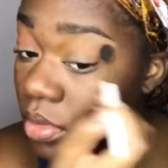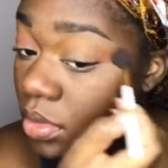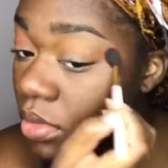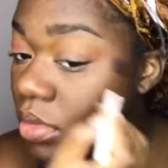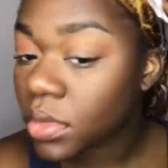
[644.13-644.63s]

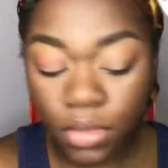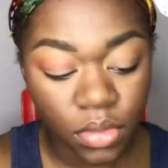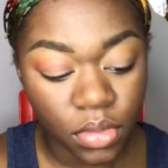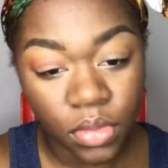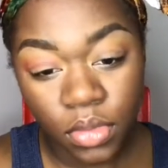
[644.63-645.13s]

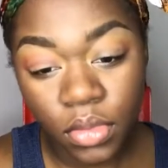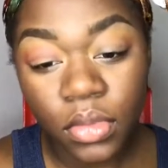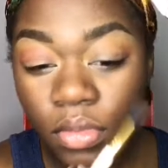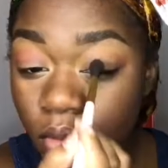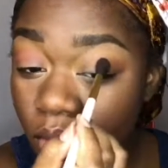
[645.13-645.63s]
until I feel
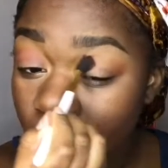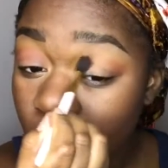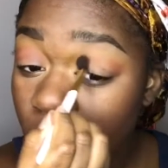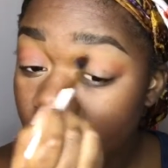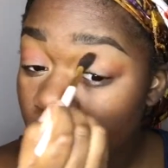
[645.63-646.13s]
like it
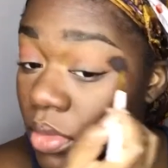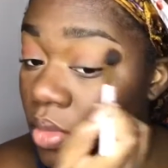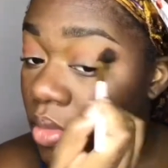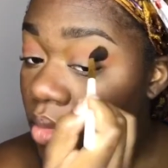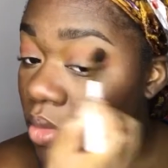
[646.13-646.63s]
is as
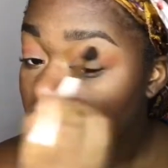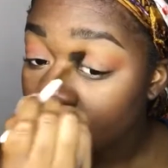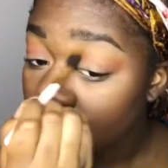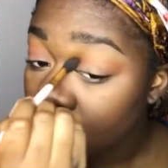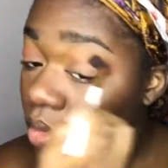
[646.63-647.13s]

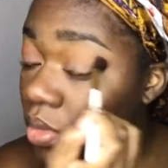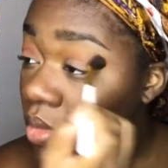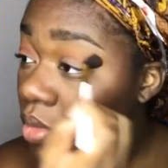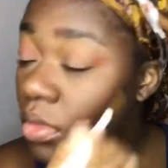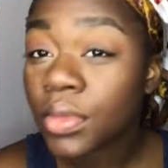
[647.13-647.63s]
intense
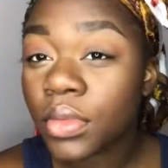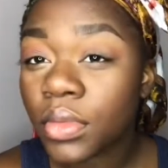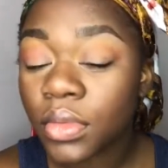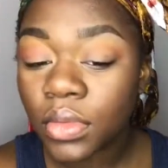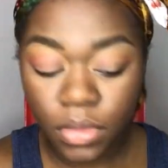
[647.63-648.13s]
as
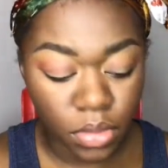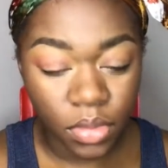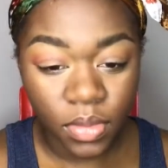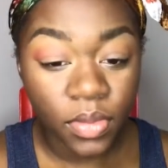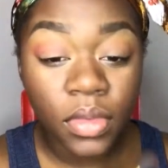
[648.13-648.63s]
possible. I
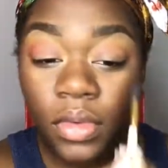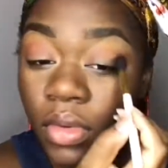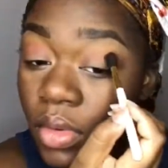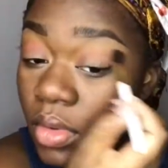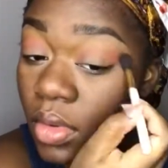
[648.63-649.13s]
mean, I
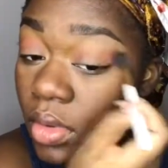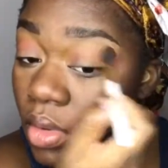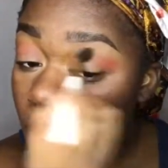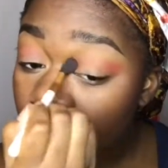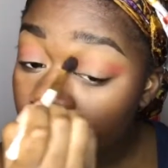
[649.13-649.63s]
wanted this
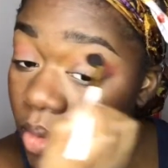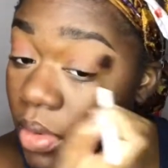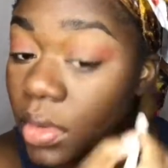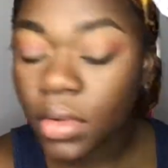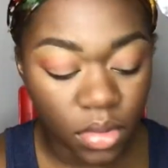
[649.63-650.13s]
red to
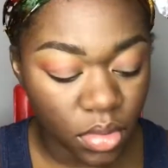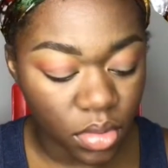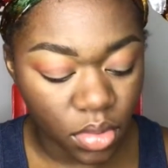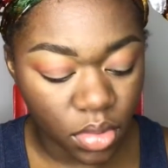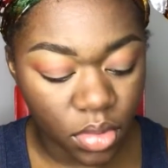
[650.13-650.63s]

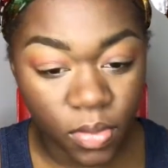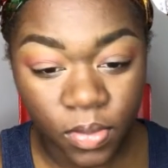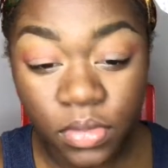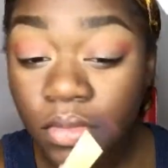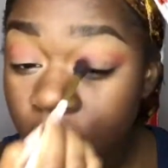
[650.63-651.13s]
really
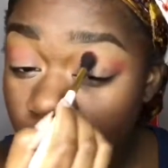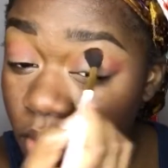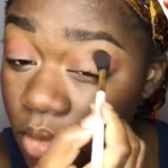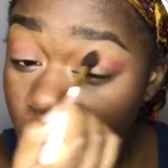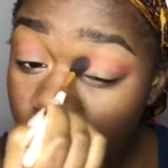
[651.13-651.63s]

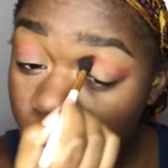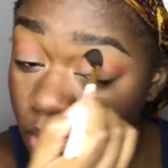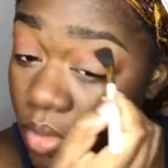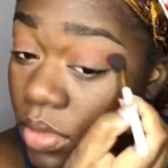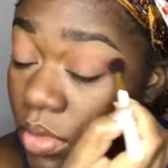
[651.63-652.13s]
pop. I
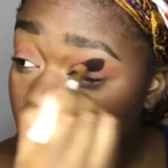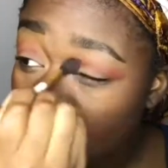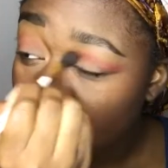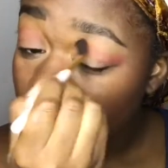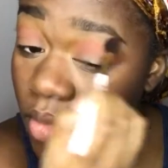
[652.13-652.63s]
wanted it to
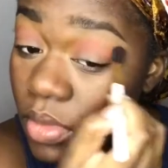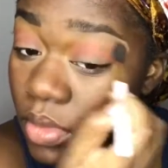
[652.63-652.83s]
look like